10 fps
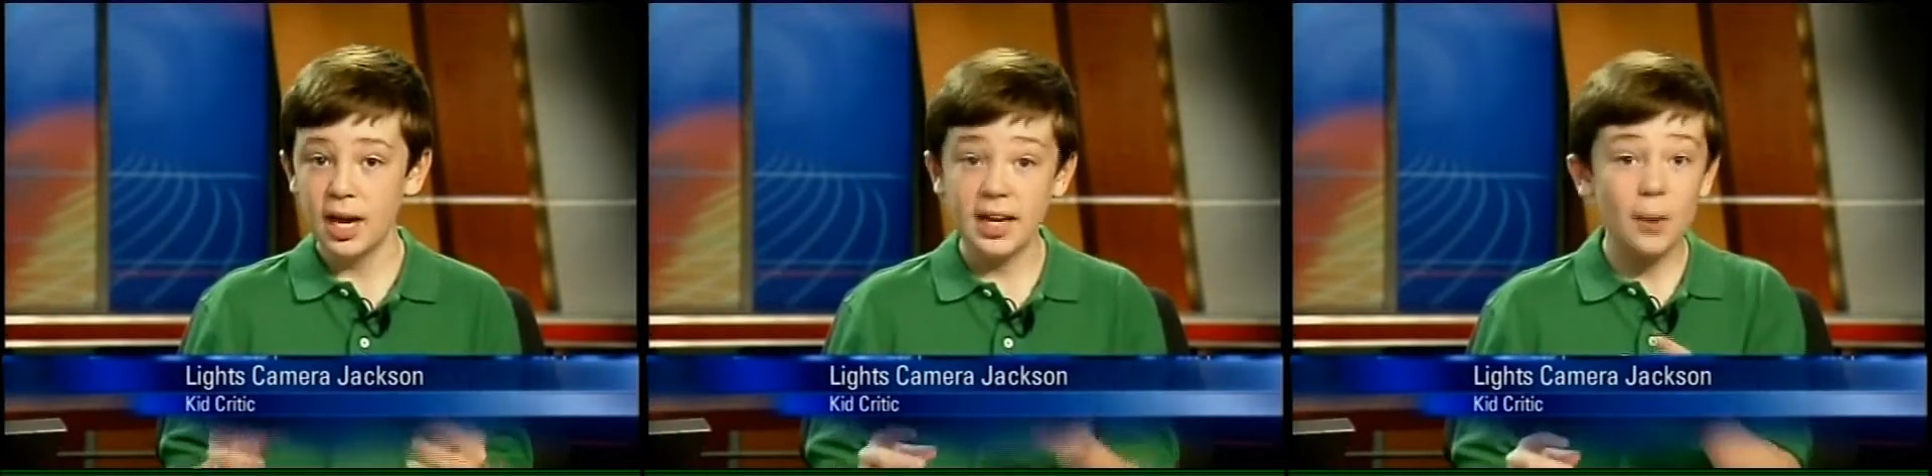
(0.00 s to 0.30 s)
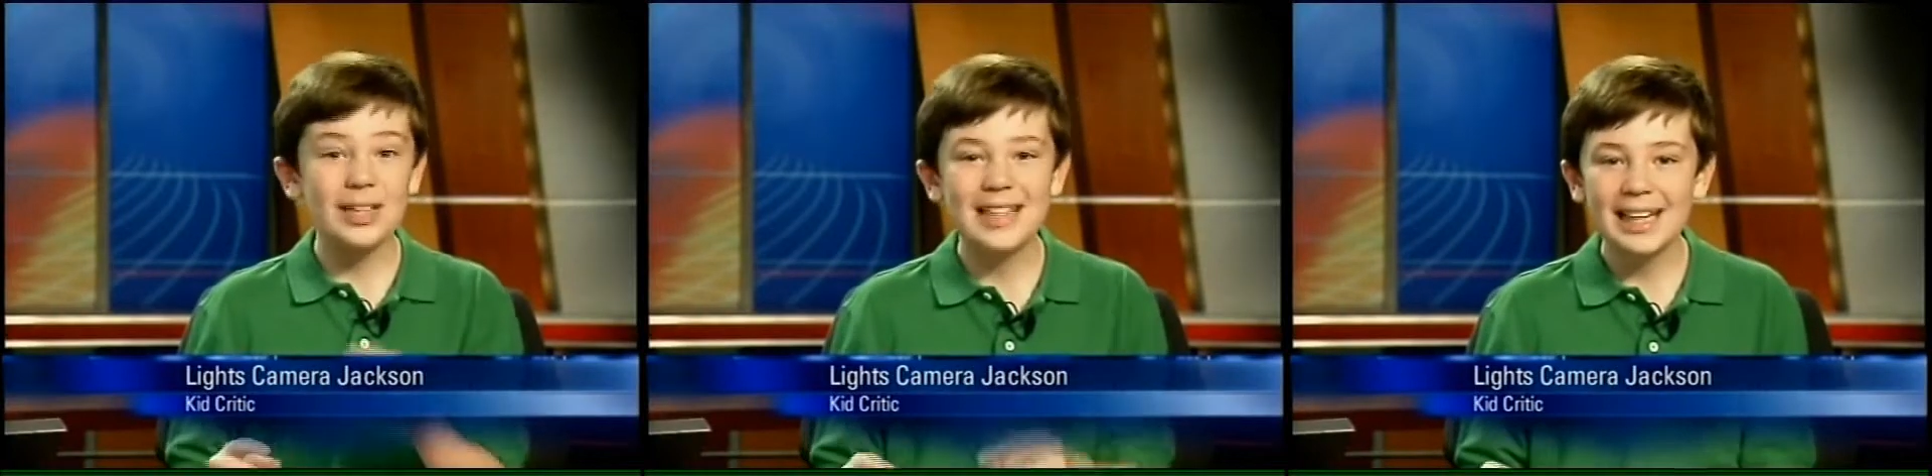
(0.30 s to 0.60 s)
And
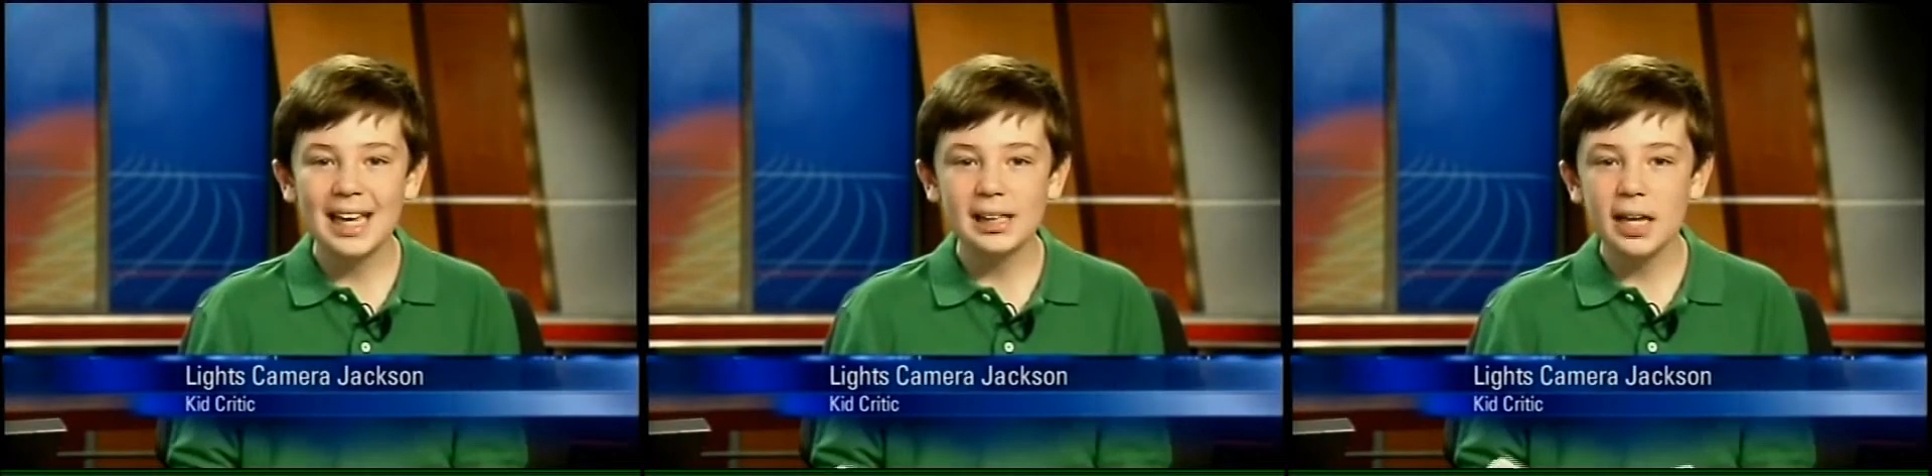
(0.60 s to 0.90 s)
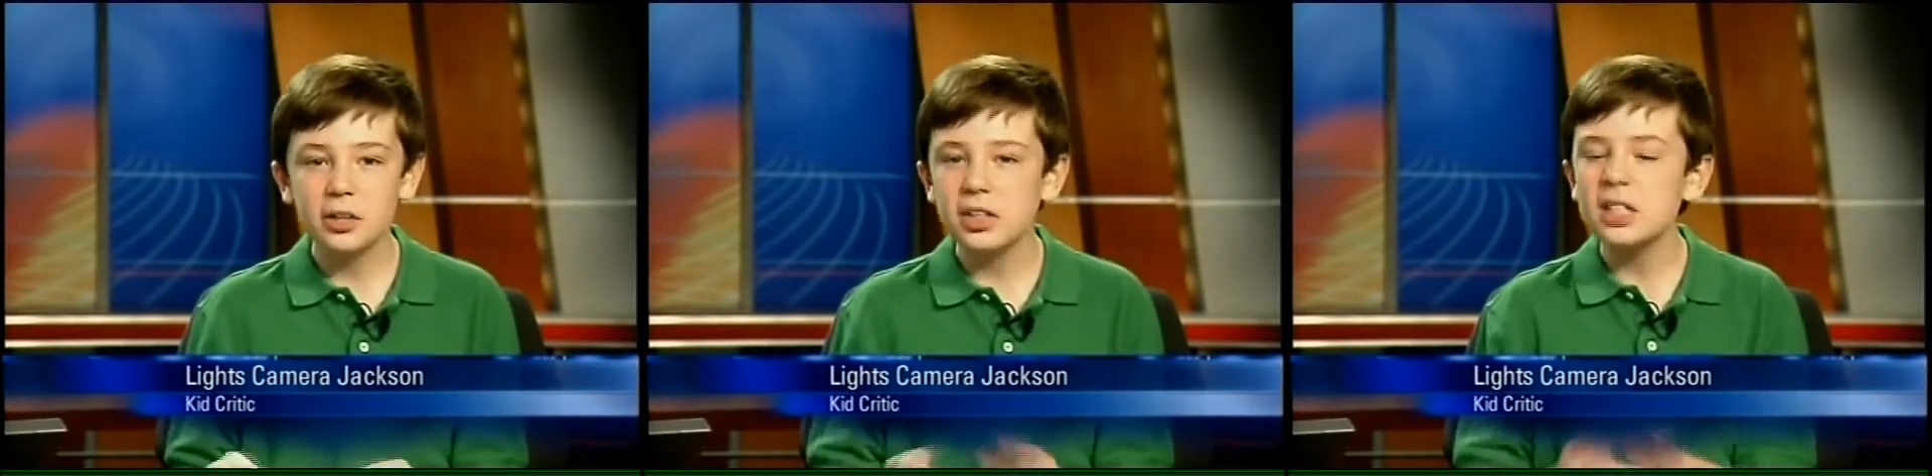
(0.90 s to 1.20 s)
now a decade
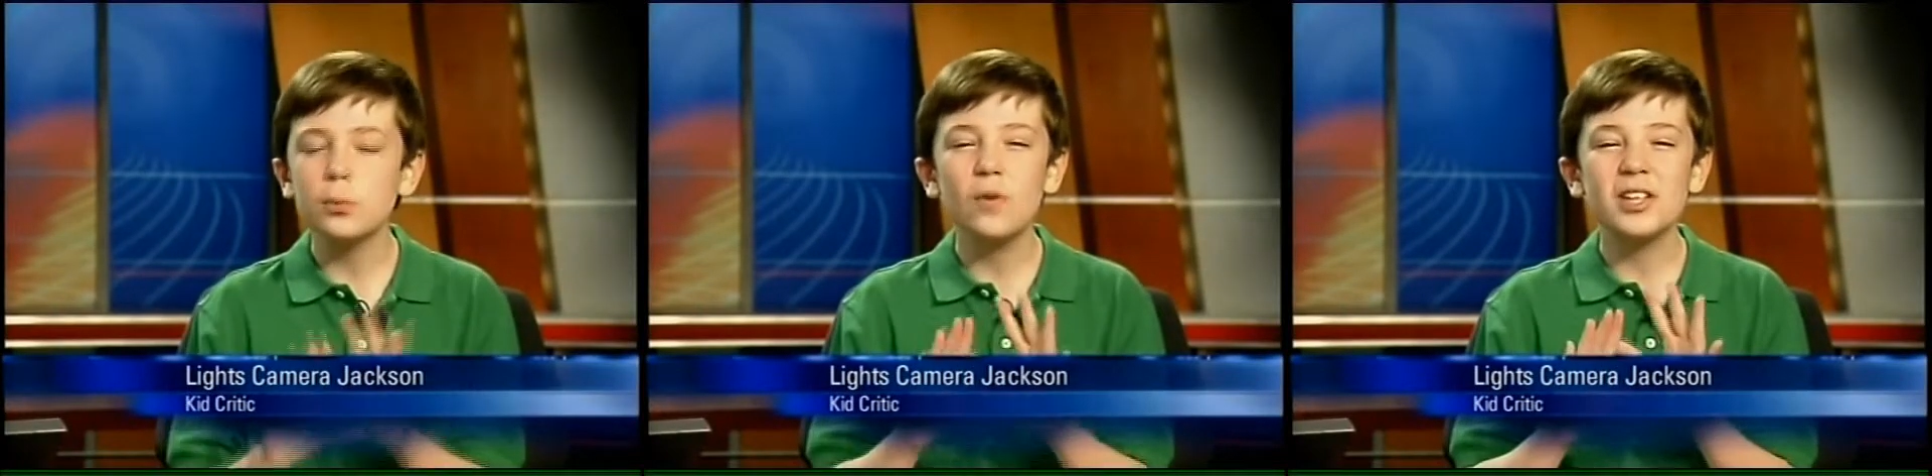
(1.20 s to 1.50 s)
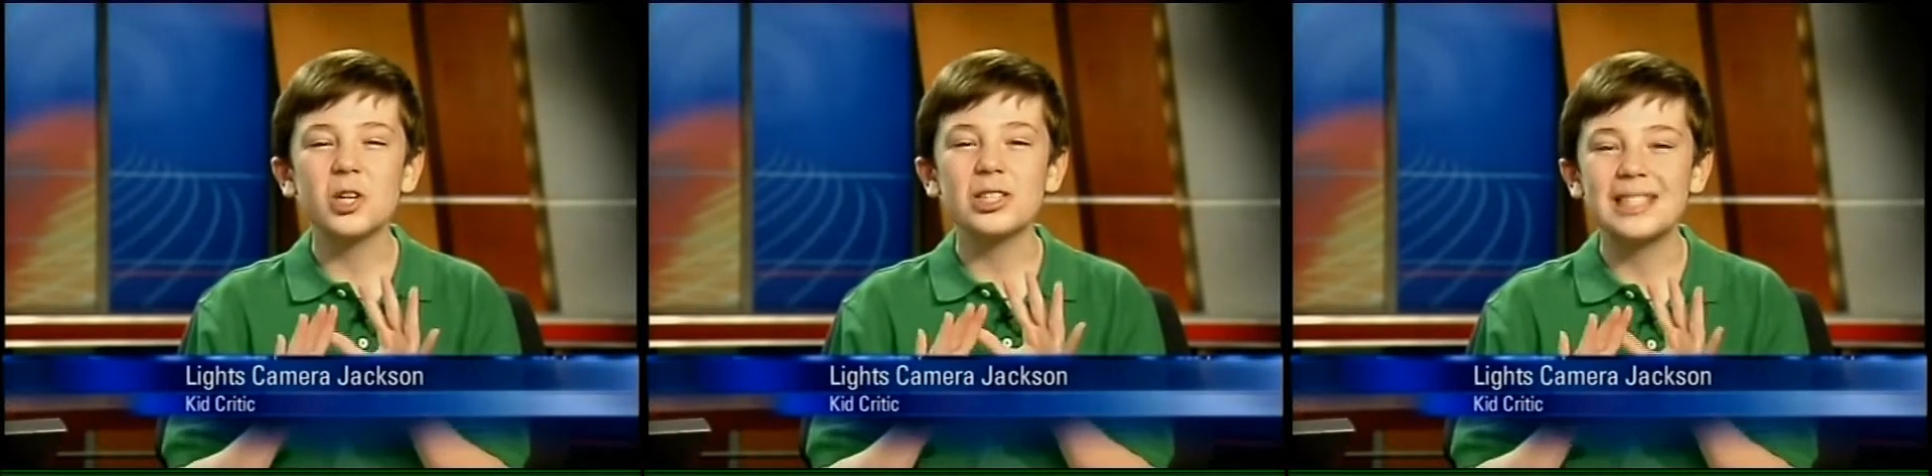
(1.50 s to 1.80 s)
later, these
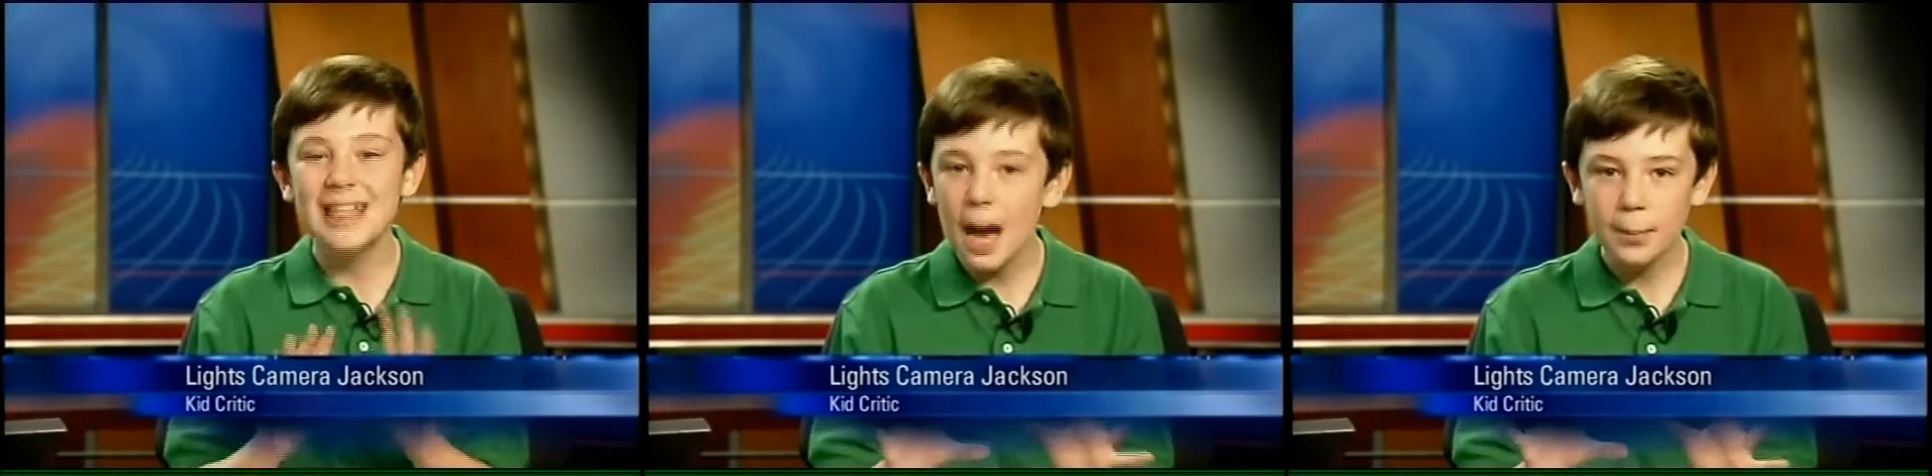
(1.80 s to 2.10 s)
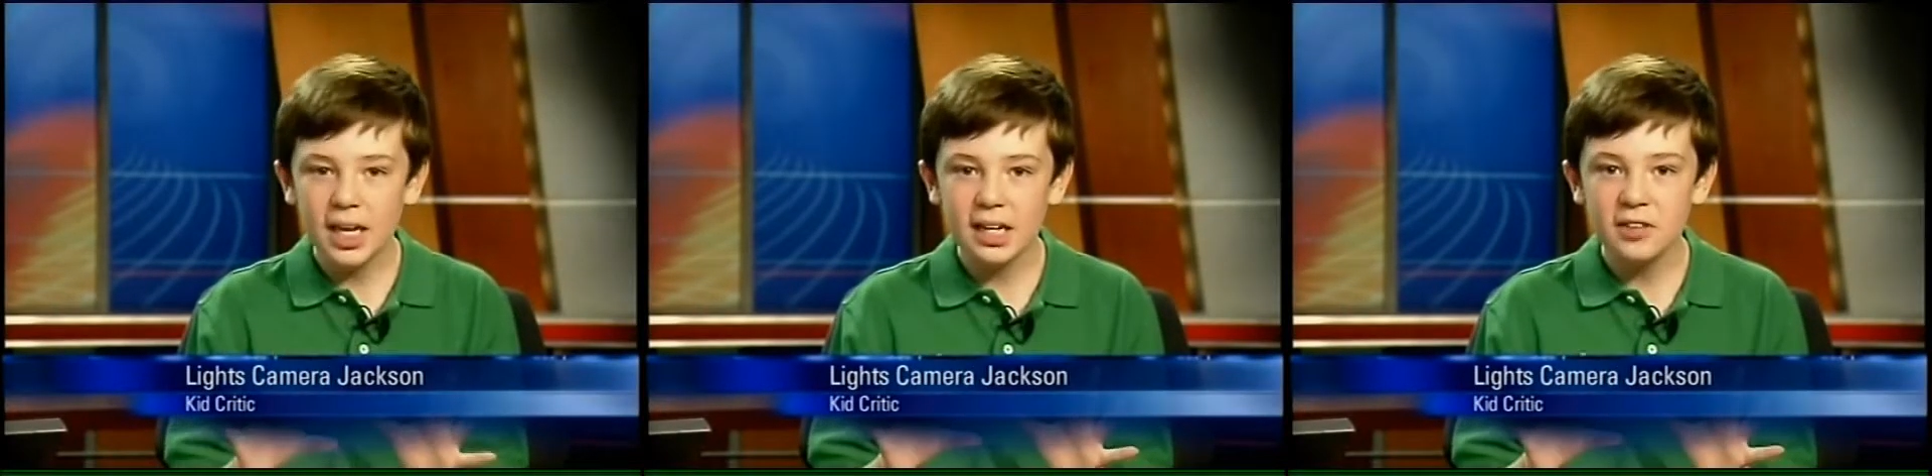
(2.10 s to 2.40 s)
movies are
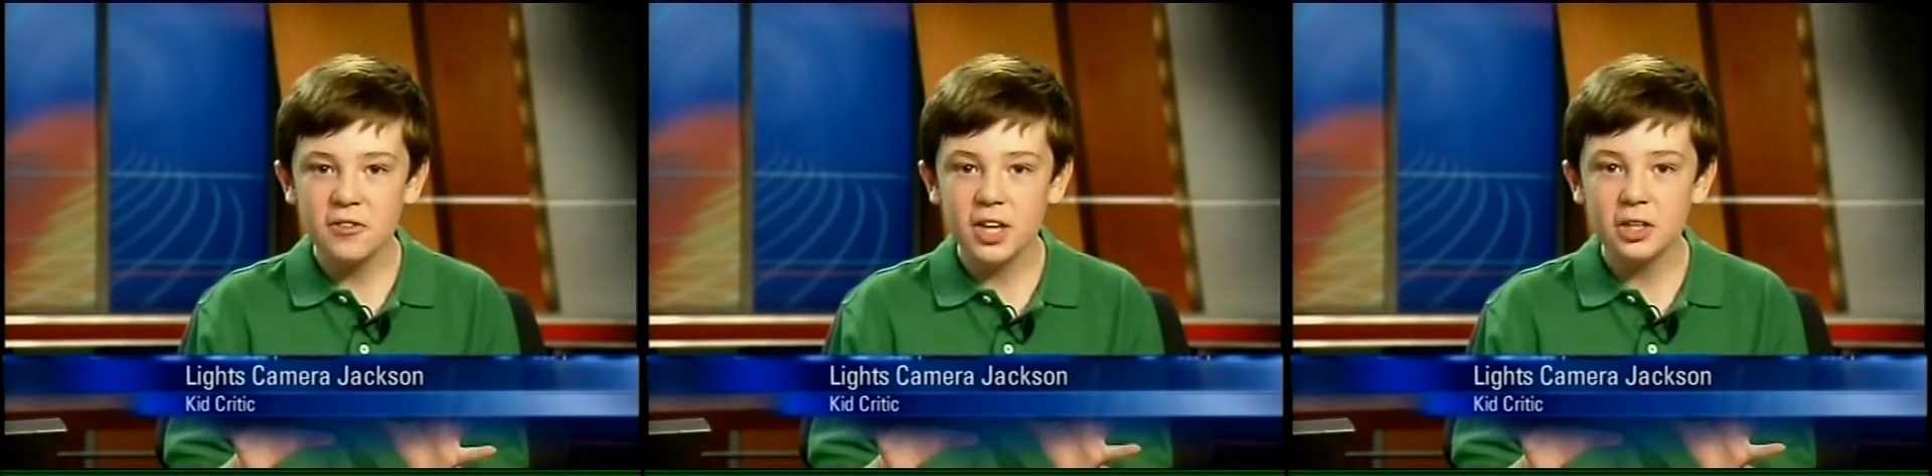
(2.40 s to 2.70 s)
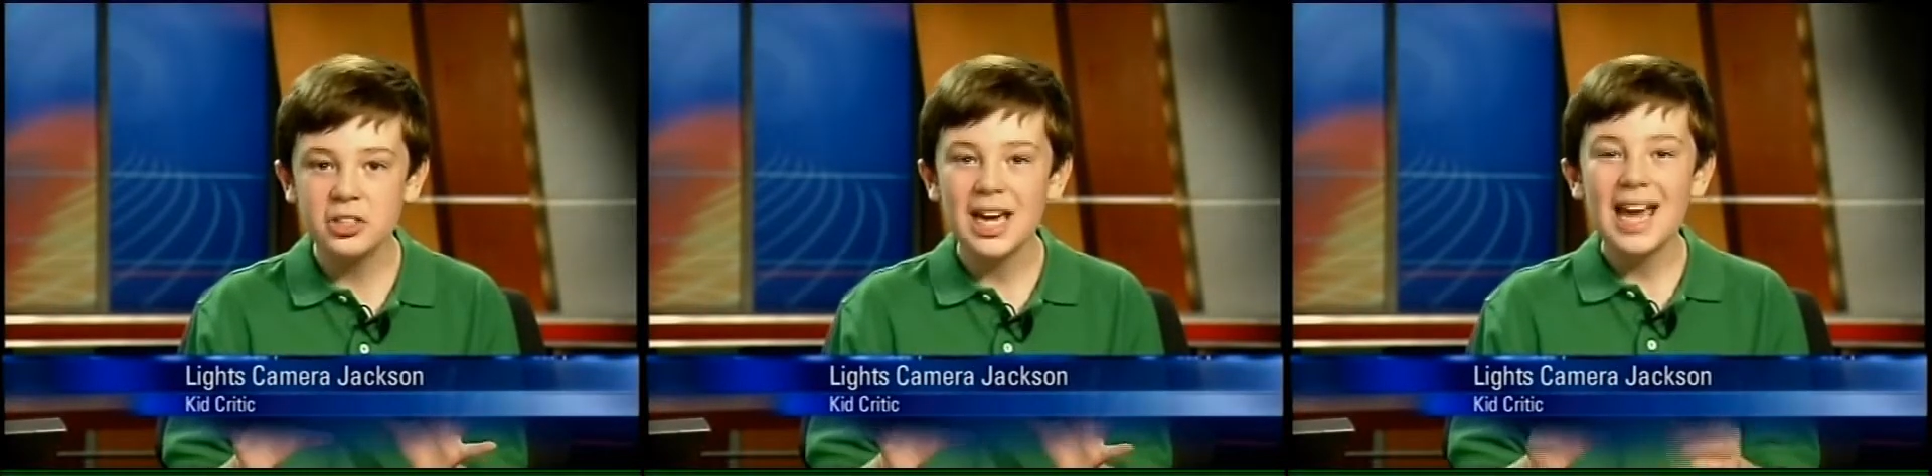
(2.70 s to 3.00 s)
dominating
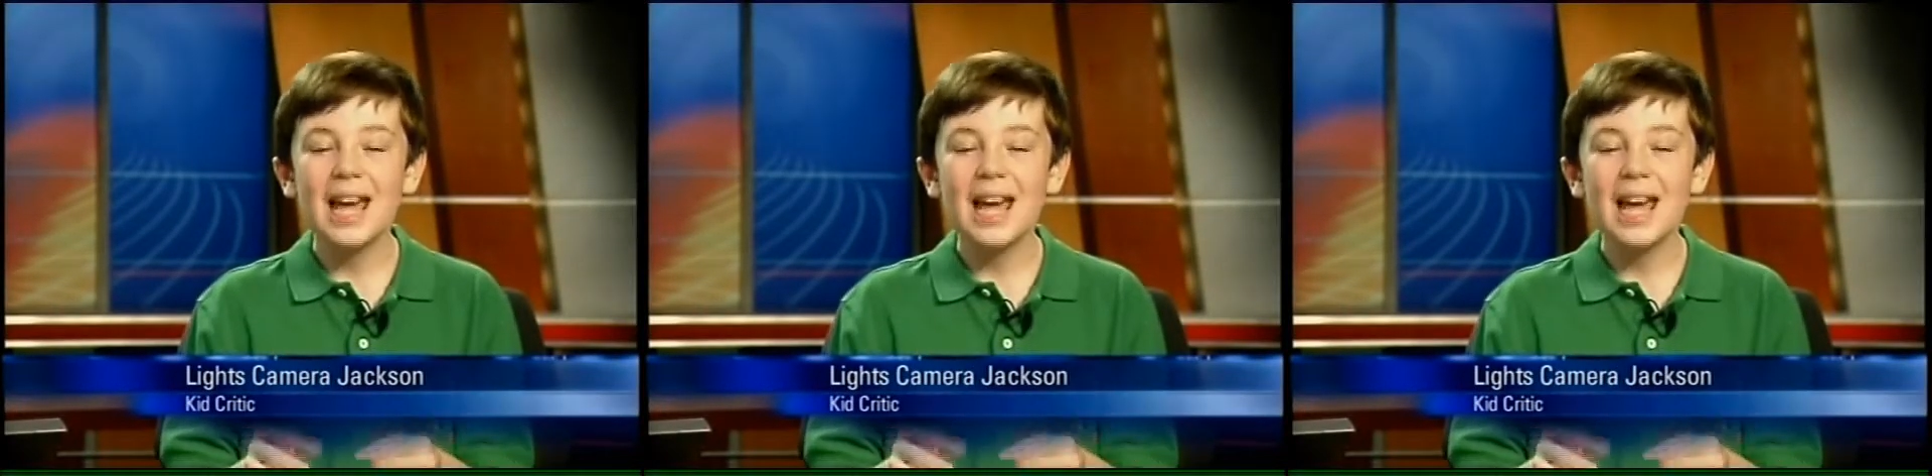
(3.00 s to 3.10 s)
theaters